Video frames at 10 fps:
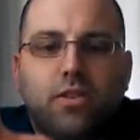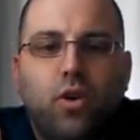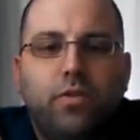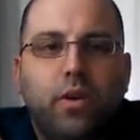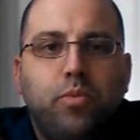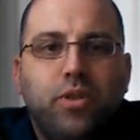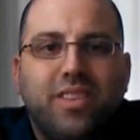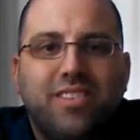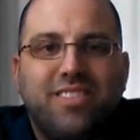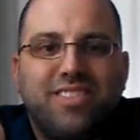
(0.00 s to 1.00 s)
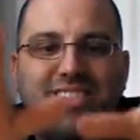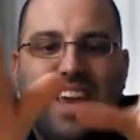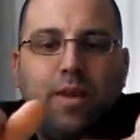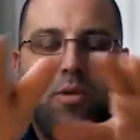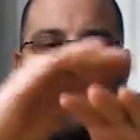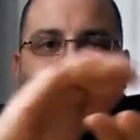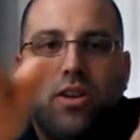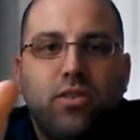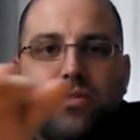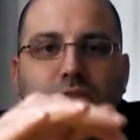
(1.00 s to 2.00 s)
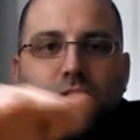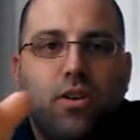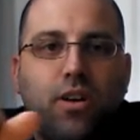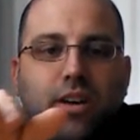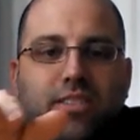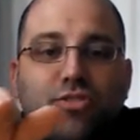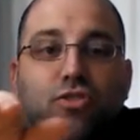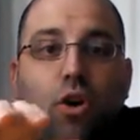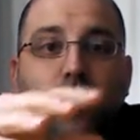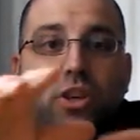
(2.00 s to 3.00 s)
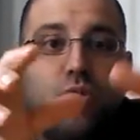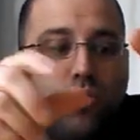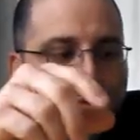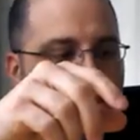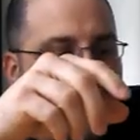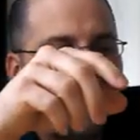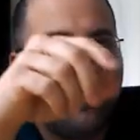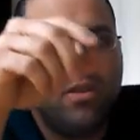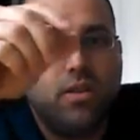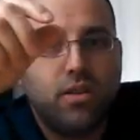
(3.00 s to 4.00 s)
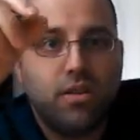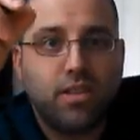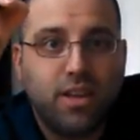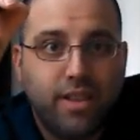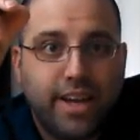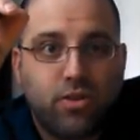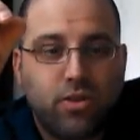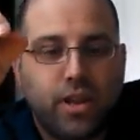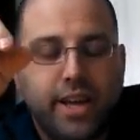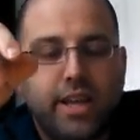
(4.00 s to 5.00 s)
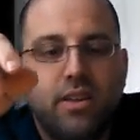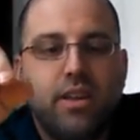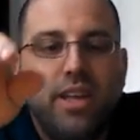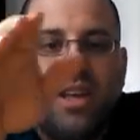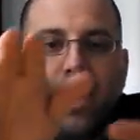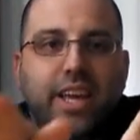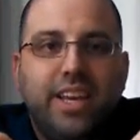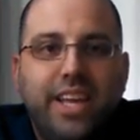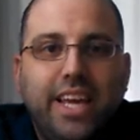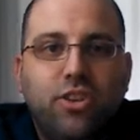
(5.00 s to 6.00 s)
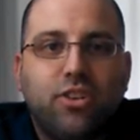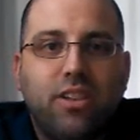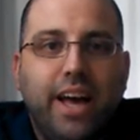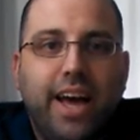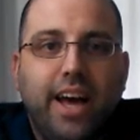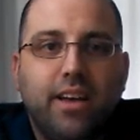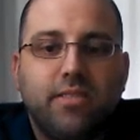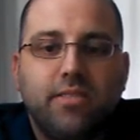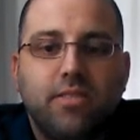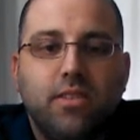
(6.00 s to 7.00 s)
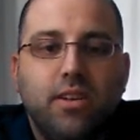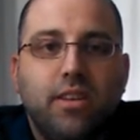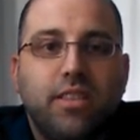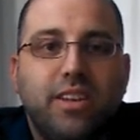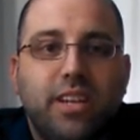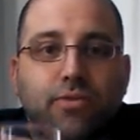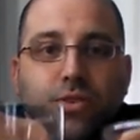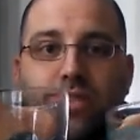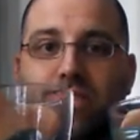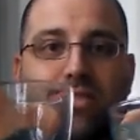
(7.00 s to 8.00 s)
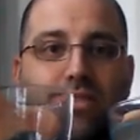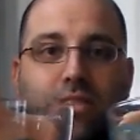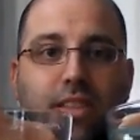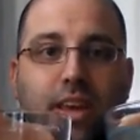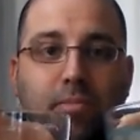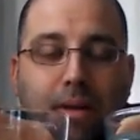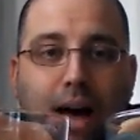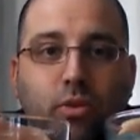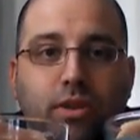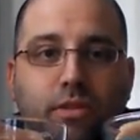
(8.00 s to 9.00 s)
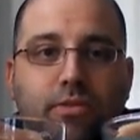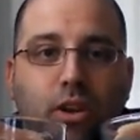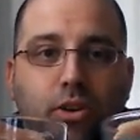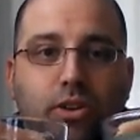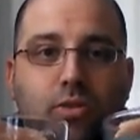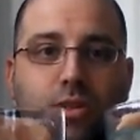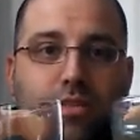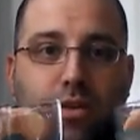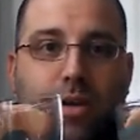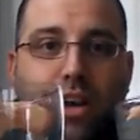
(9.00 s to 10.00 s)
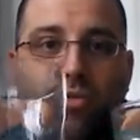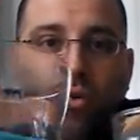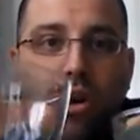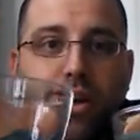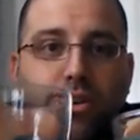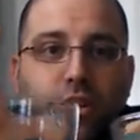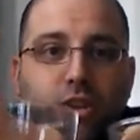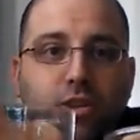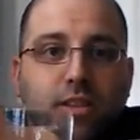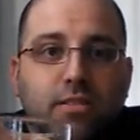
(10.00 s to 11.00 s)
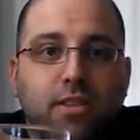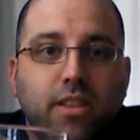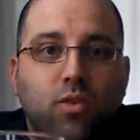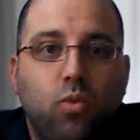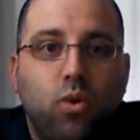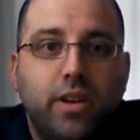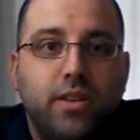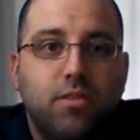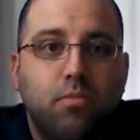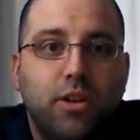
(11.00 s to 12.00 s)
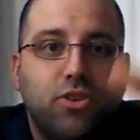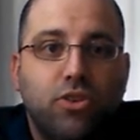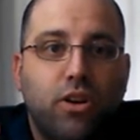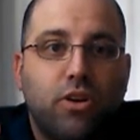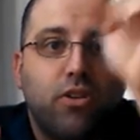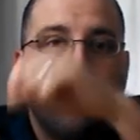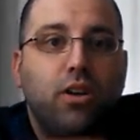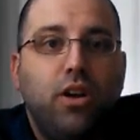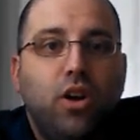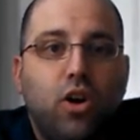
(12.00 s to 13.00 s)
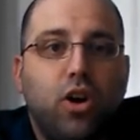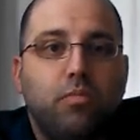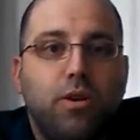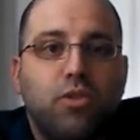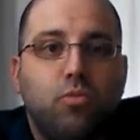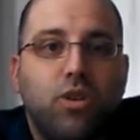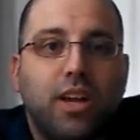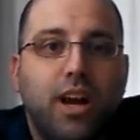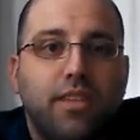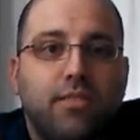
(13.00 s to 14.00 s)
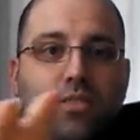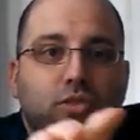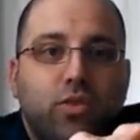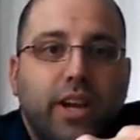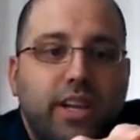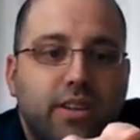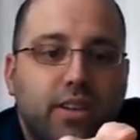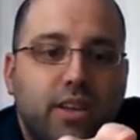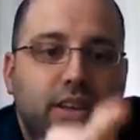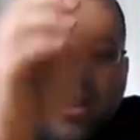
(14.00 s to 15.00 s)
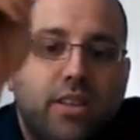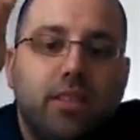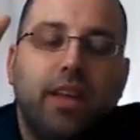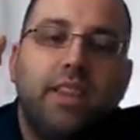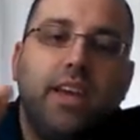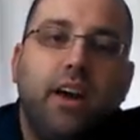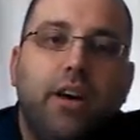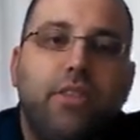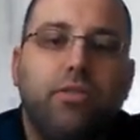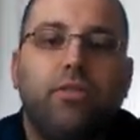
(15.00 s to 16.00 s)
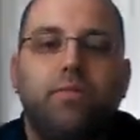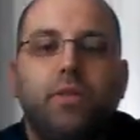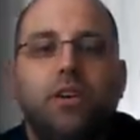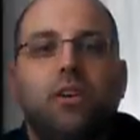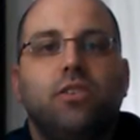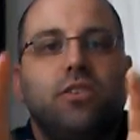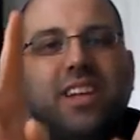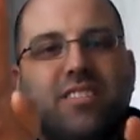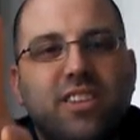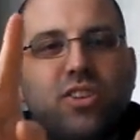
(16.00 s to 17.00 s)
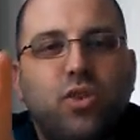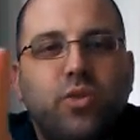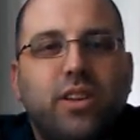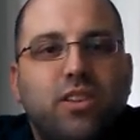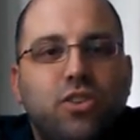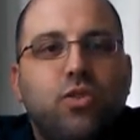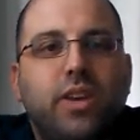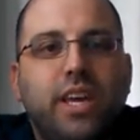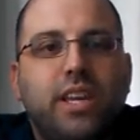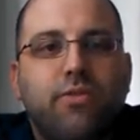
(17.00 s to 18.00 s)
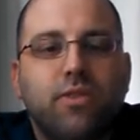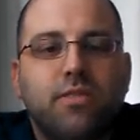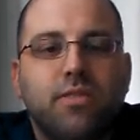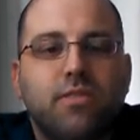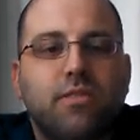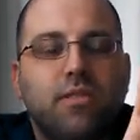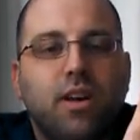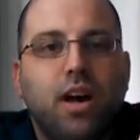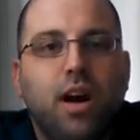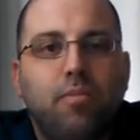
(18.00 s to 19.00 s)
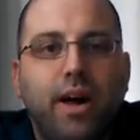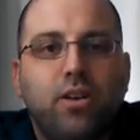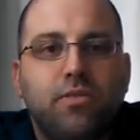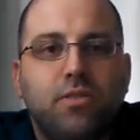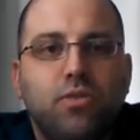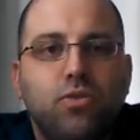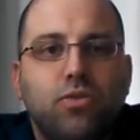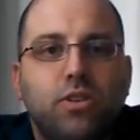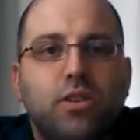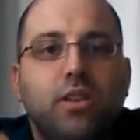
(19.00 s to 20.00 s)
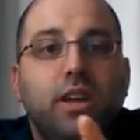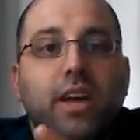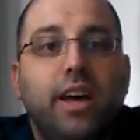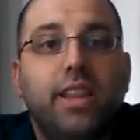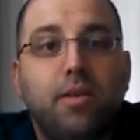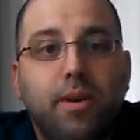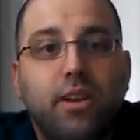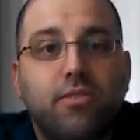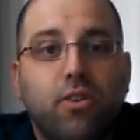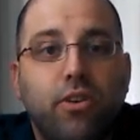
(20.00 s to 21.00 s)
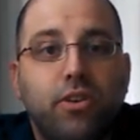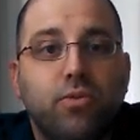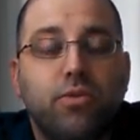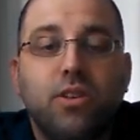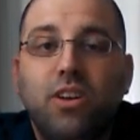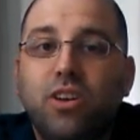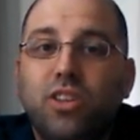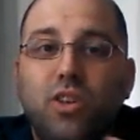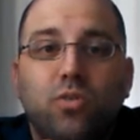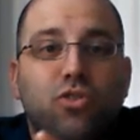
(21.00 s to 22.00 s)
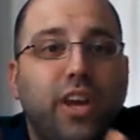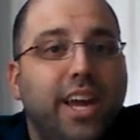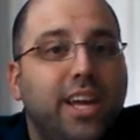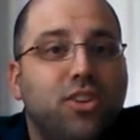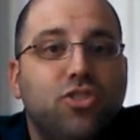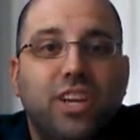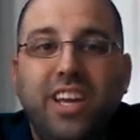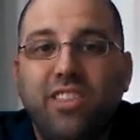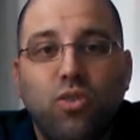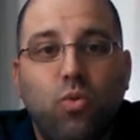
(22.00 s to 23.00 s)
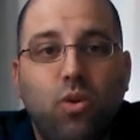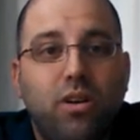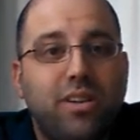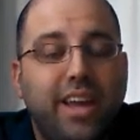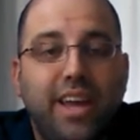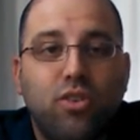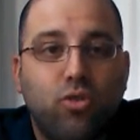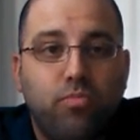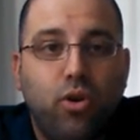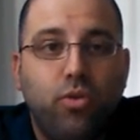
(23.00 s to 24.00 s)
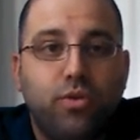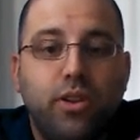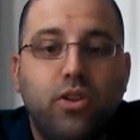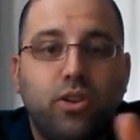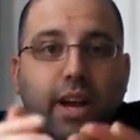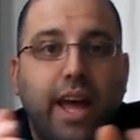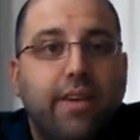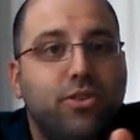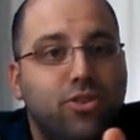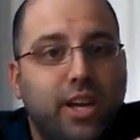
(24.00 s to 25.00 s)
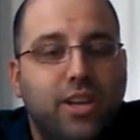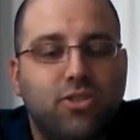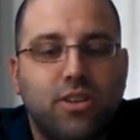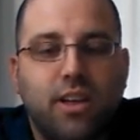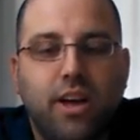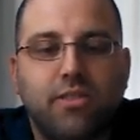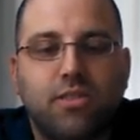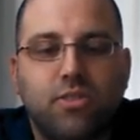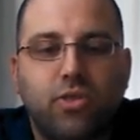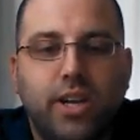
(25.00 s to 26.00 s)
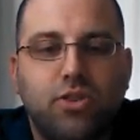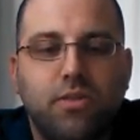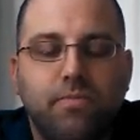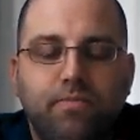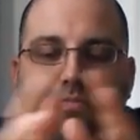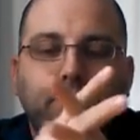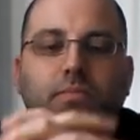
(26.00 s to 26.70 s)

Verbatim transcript: So if I put the same amount of solute, the, the electrolyte, in each glass, the difference isn't the amount of solute, it's the amount of water. And you can see that one is much darker or much more concentrated than the other. So that's the two, two key differences, amount of solution and the amount of solute. You change either one and or both and you're going to have a change in concentration.